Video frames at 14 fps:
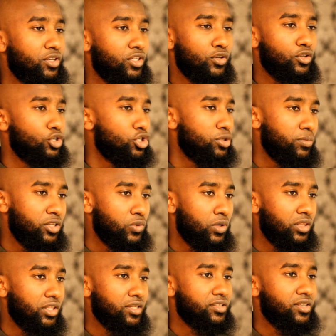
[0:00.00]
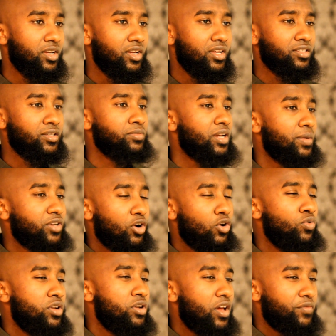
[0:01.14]
you know, you shouldn't be doing this. Sometimes our
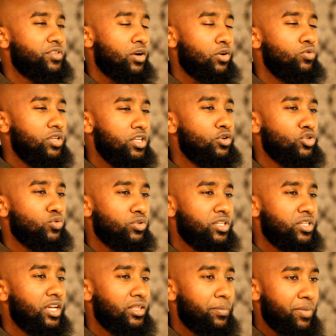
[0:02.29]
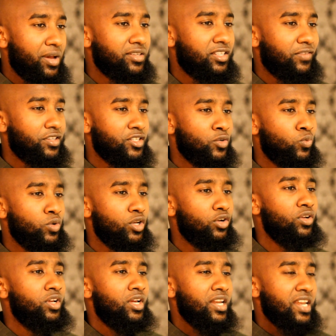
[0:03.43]
own nafs, our own egos will take the best of us and
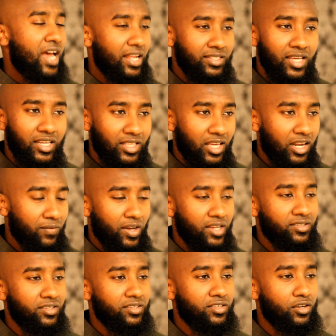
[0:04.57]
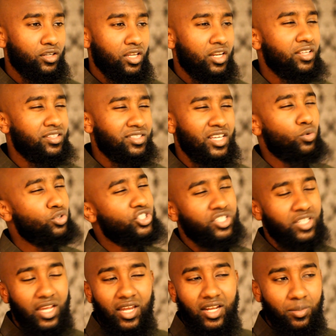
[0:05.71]
we'll not take that advice sincerely and instead we'll just
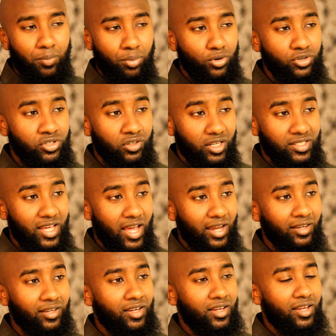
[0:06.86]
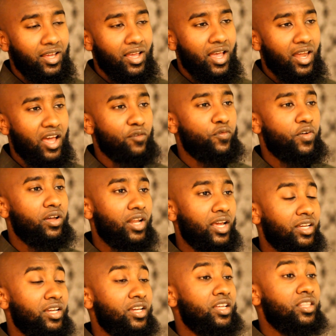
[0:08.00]
take it as a personal attack. And I felt like
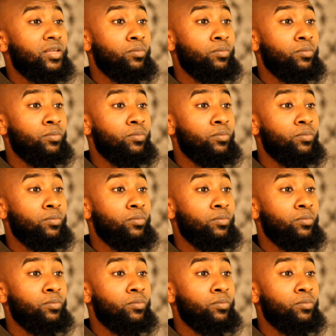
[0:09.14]
the